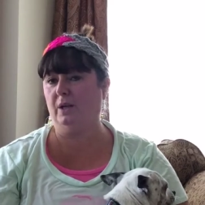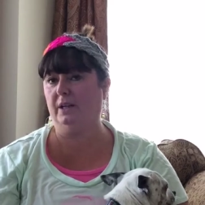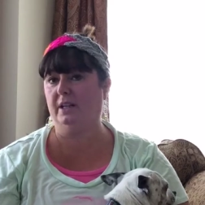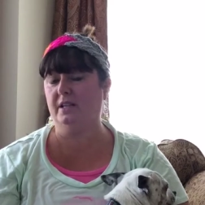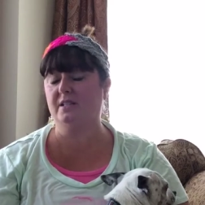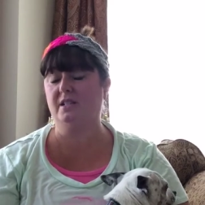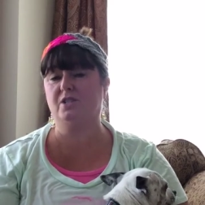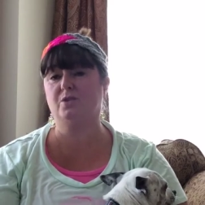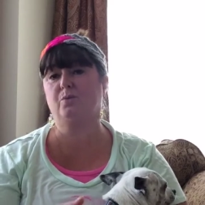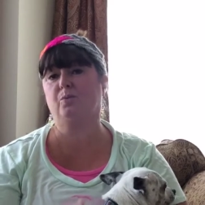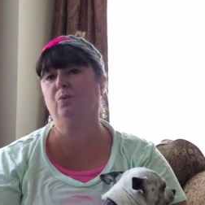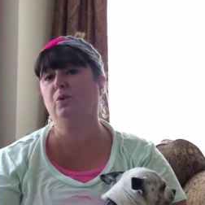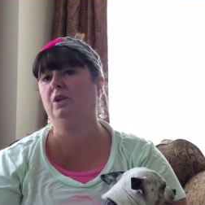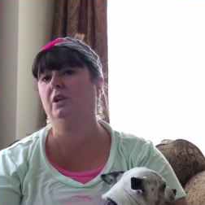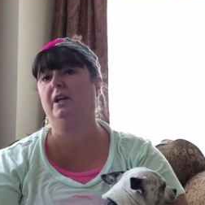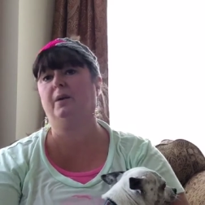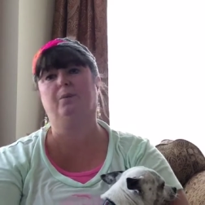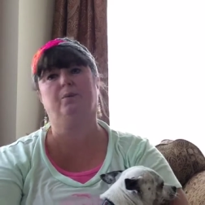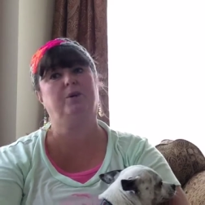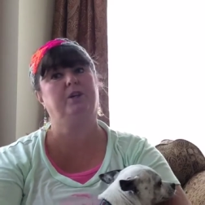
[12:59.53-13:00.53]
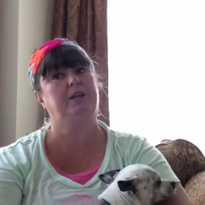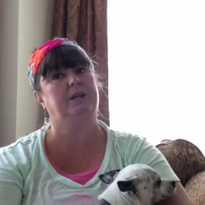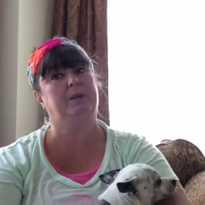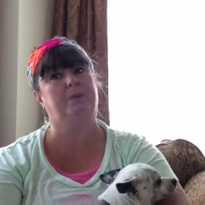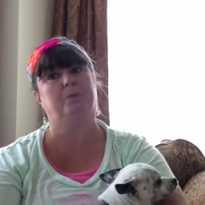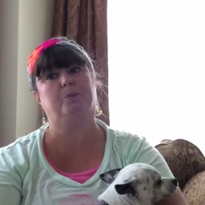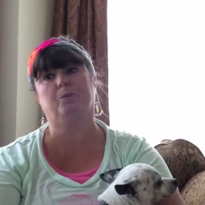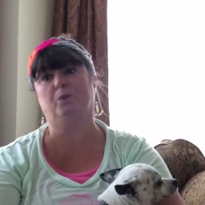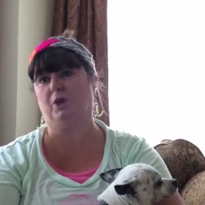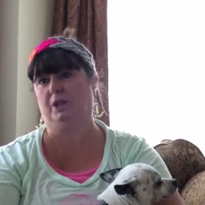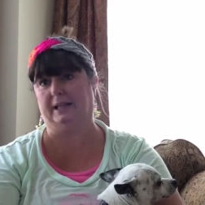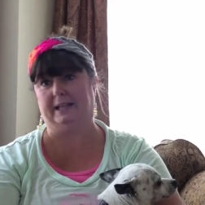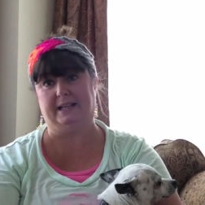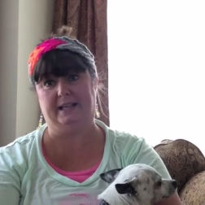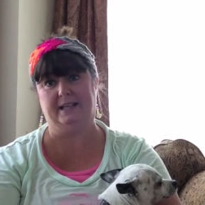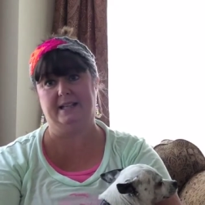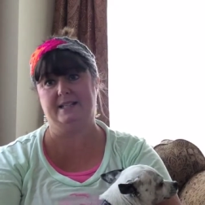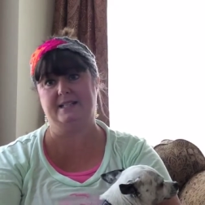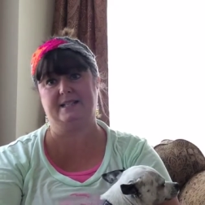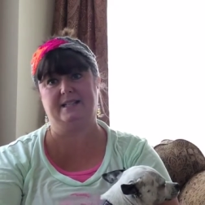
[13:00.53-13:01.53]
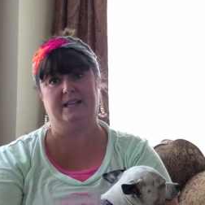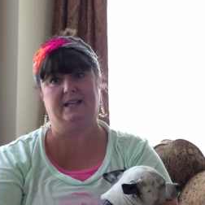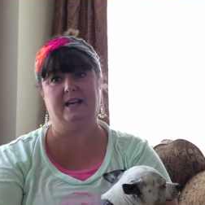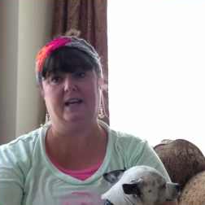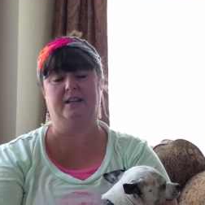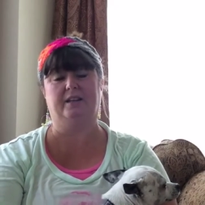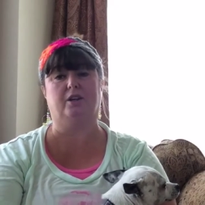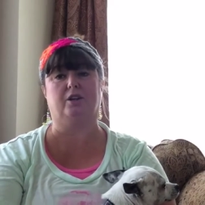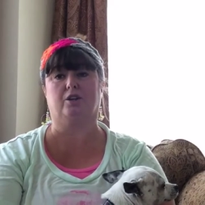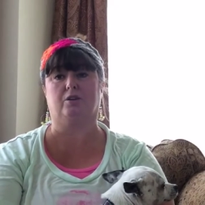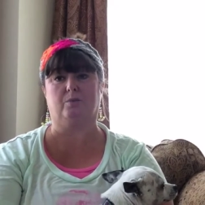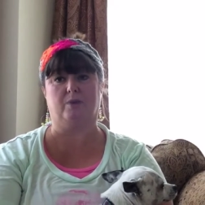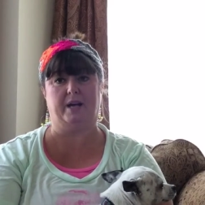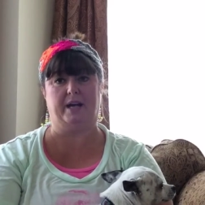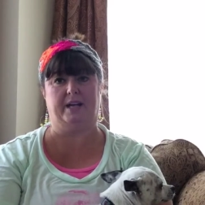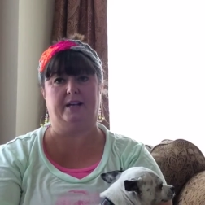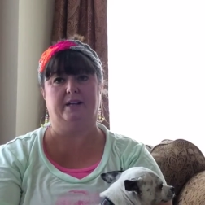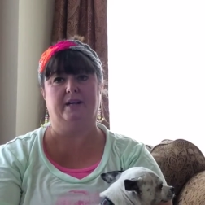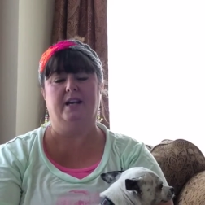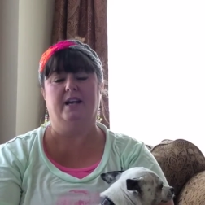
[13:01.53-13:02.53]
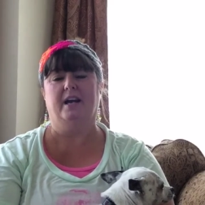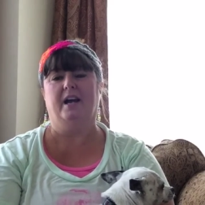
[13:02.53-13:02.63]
Because it's really, really, really easy, and they're great.